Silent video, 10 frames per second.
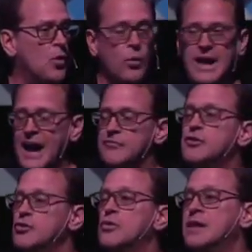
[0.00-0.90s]
We have
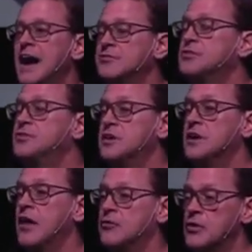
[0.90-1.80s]
to do classes in
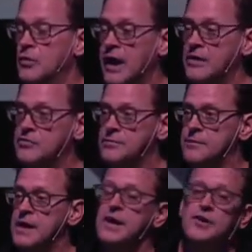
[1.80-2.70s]
another
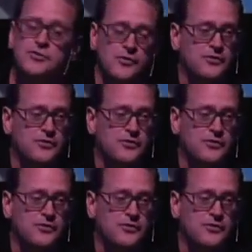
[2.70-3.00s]
location. So the